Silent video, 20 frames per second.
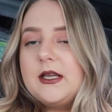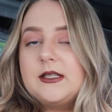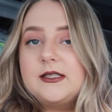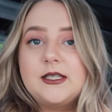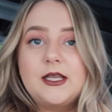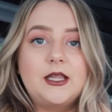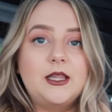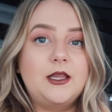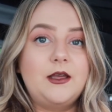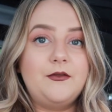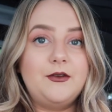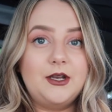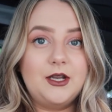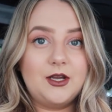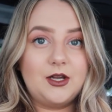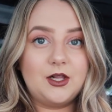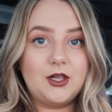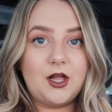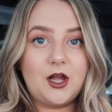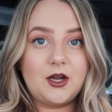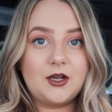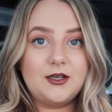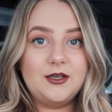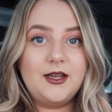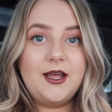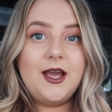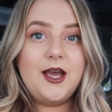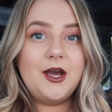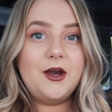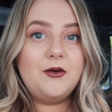It's eleven o'clock
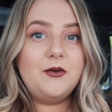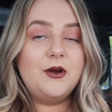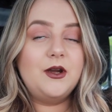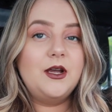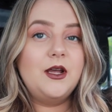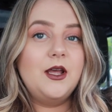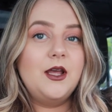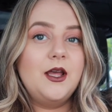now.